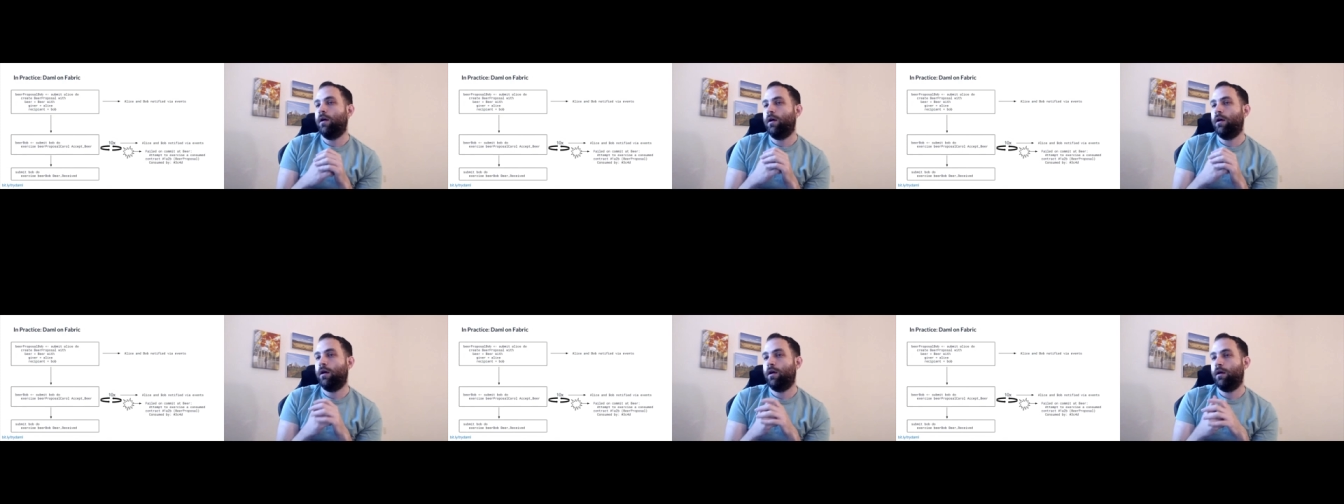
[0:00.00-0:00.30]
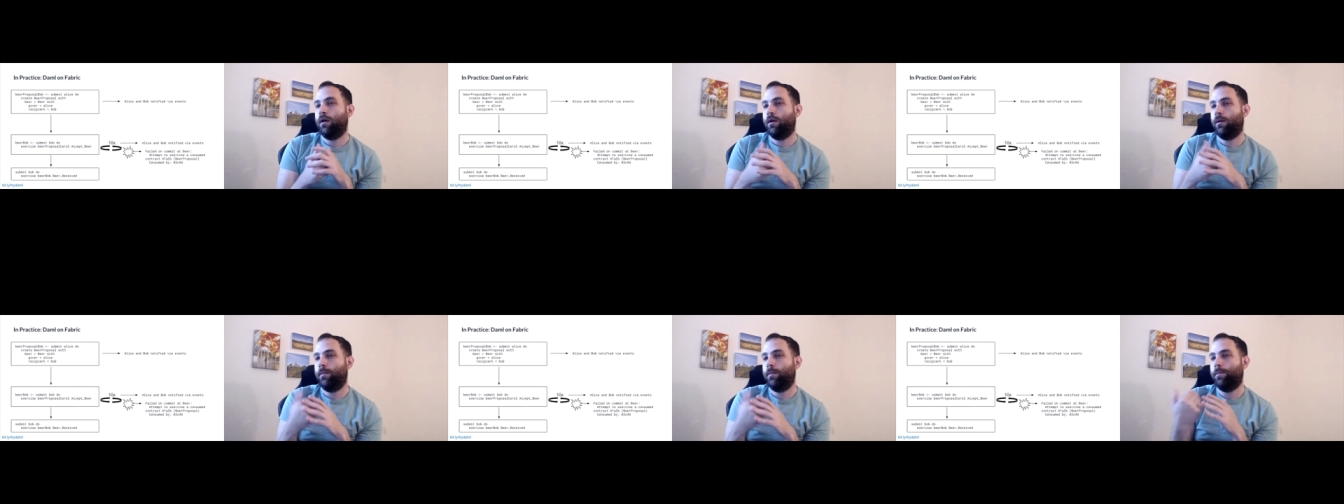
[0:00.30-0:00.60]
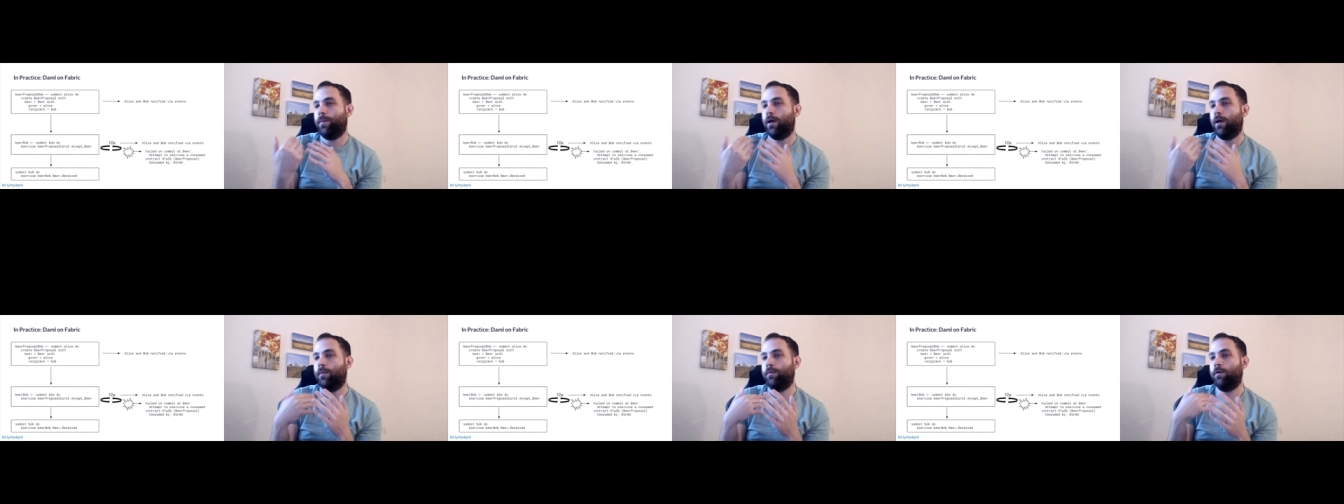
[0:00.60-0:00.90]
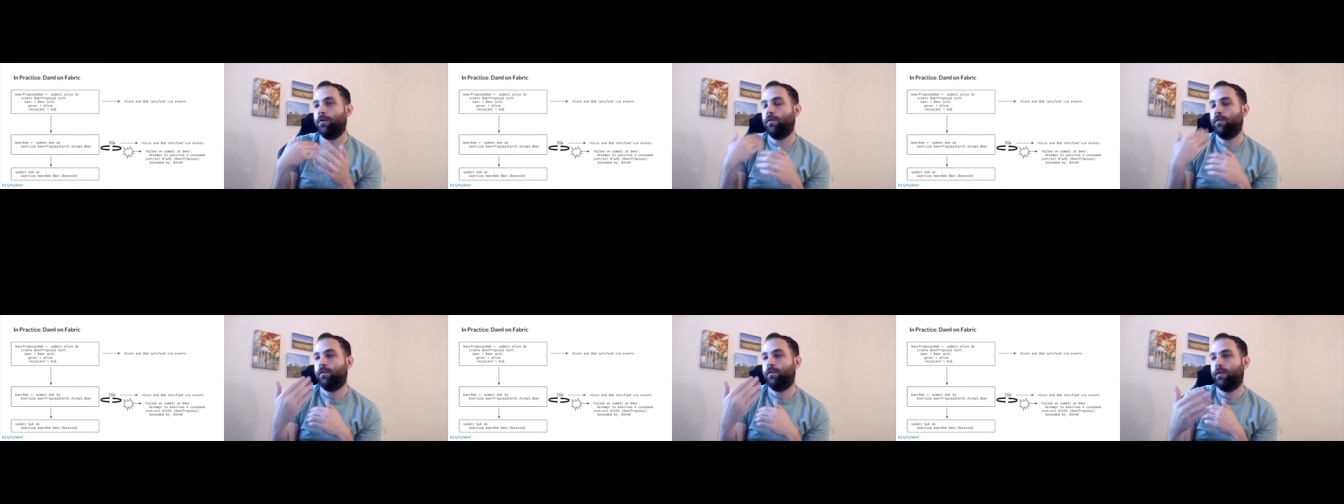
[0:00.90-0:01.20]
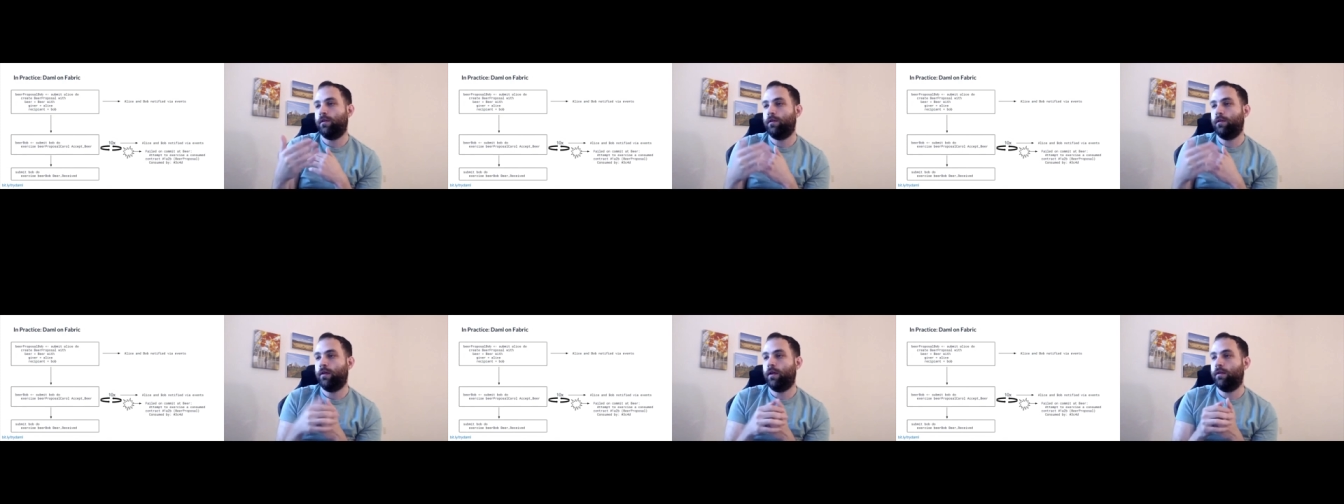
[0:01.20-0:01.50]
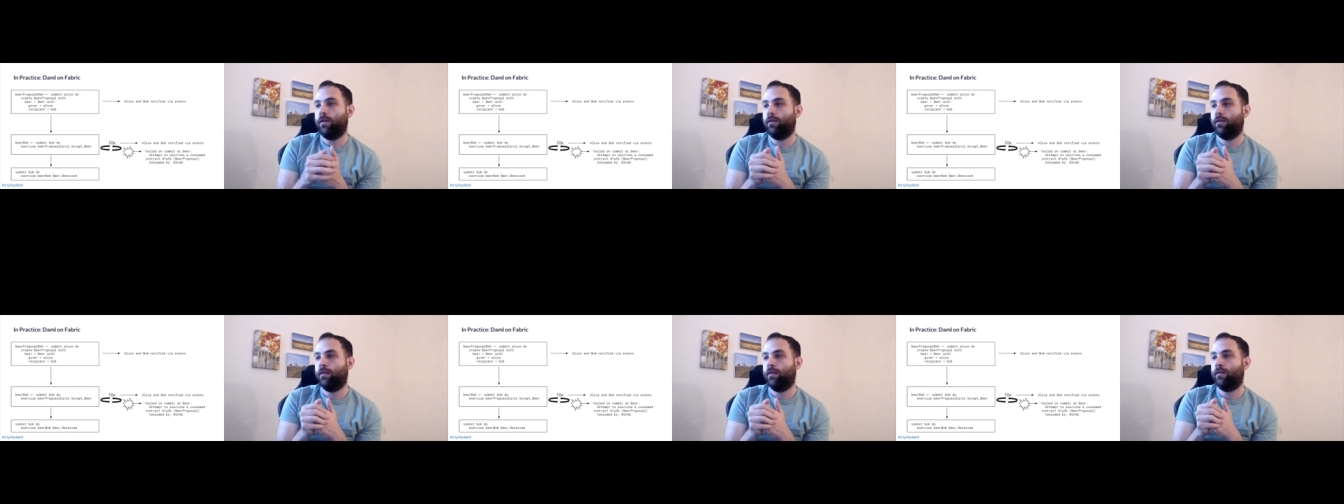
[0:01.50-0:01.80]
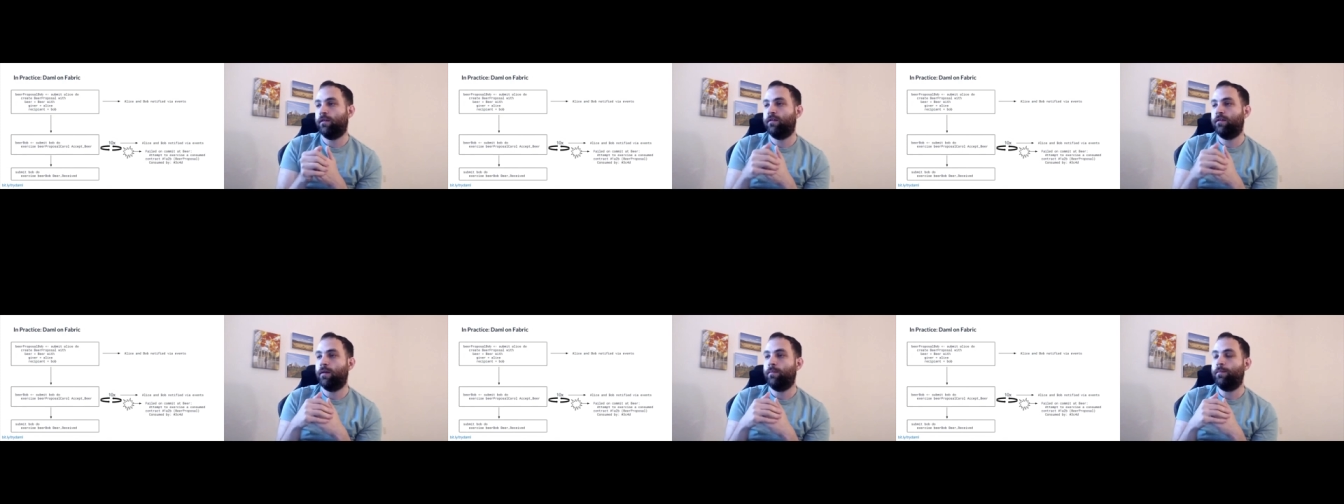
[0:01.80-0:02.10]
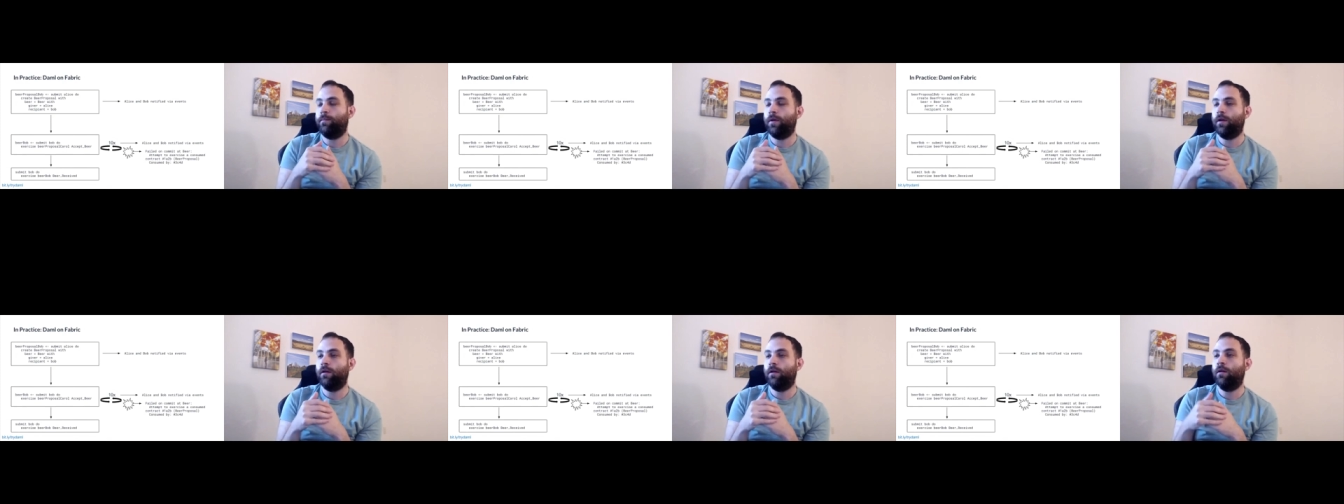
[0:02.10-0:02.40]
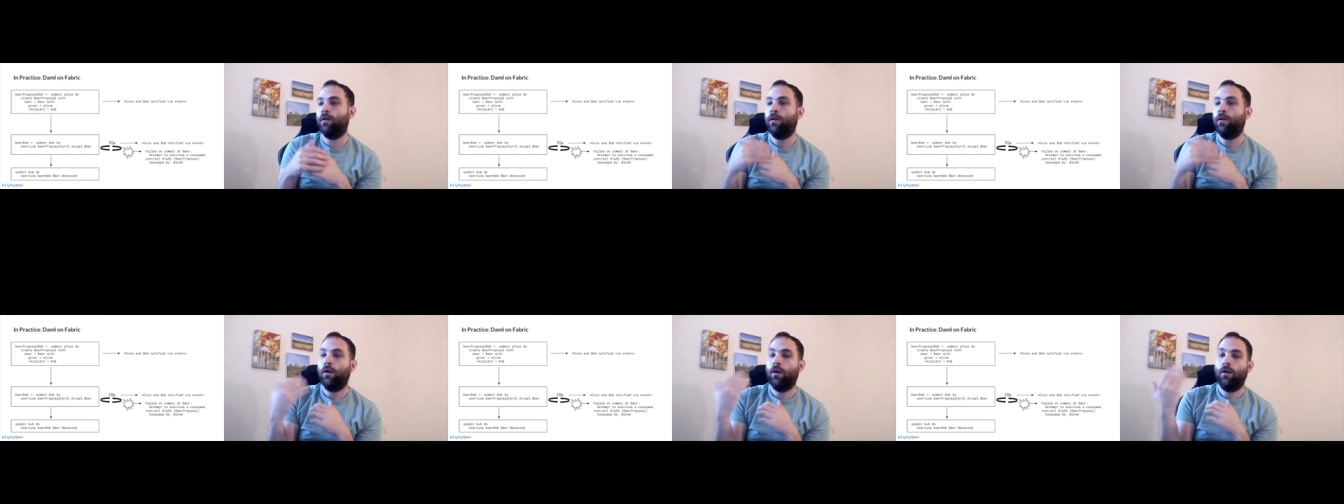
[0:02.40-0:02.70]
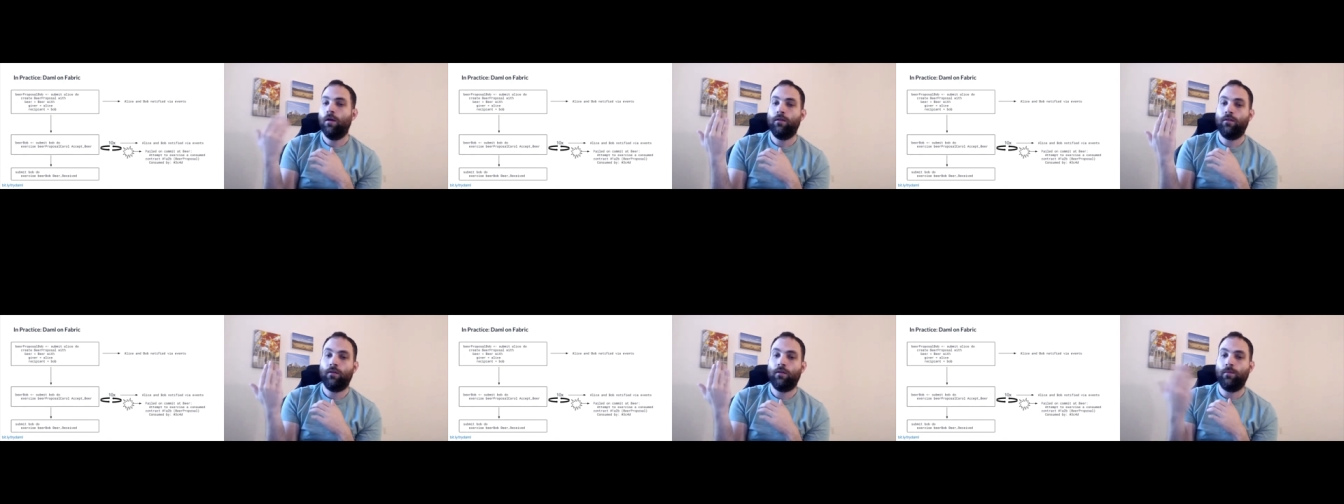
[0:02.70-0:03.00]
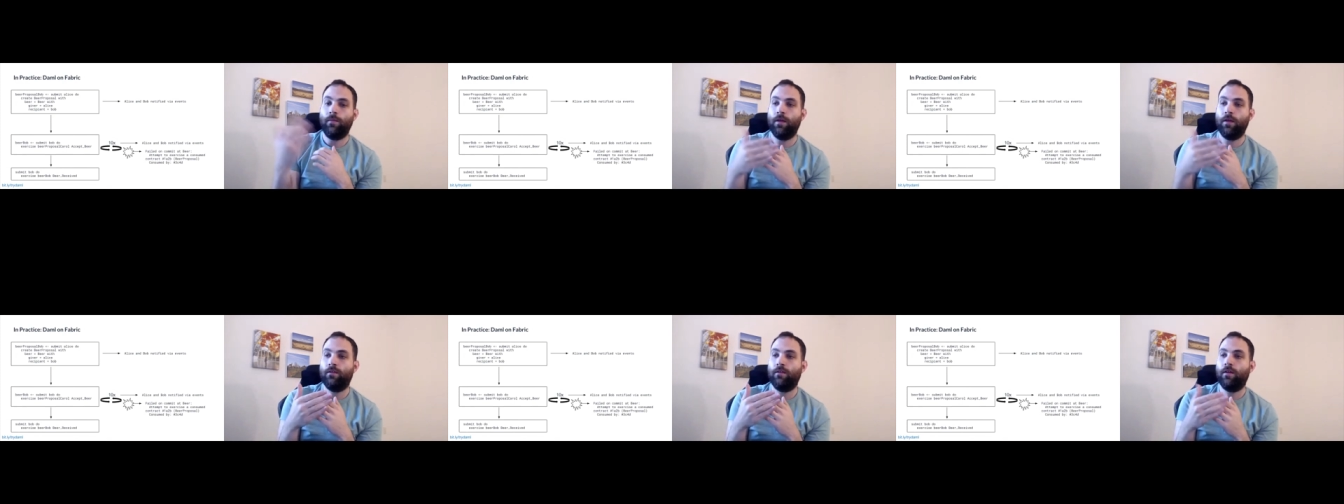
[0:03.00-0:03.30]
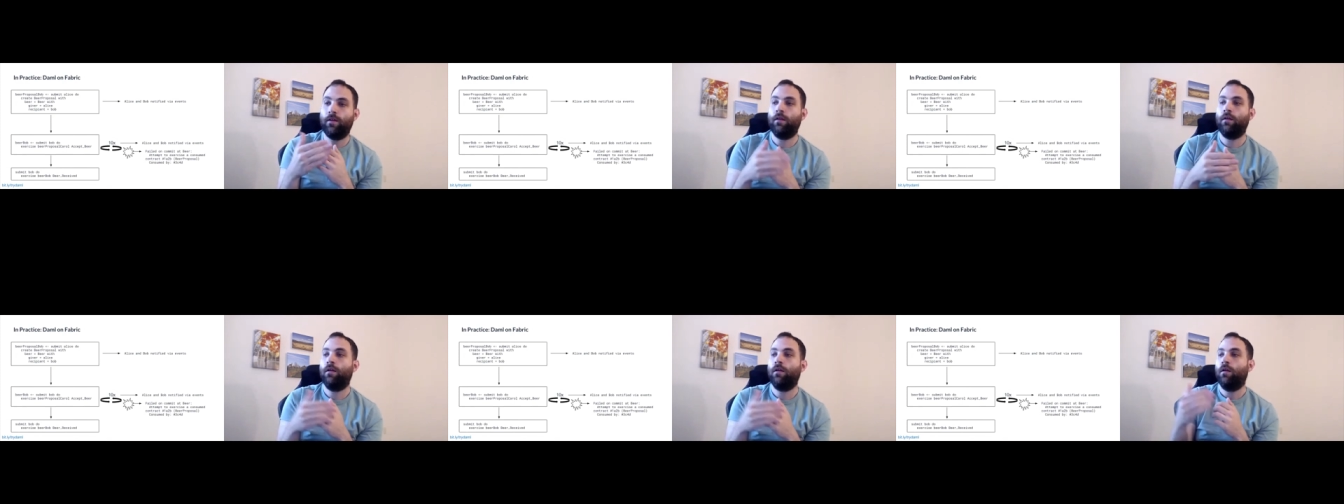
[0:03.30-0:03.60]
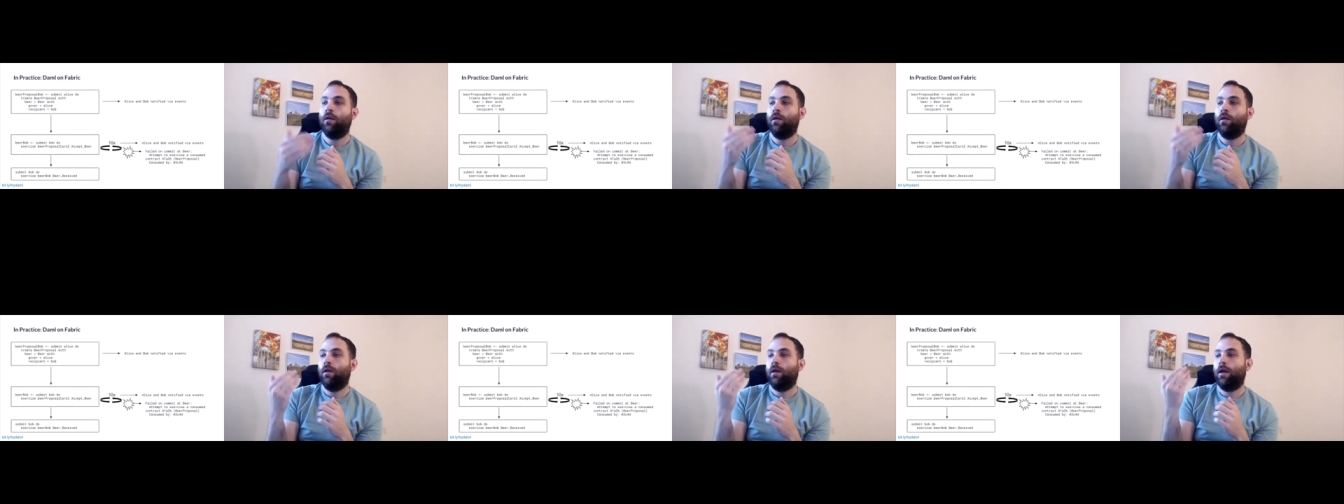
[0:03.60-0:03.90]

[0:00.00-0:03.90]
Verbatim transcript: Uh, Bob goes in and says, "Accept beer," submits it,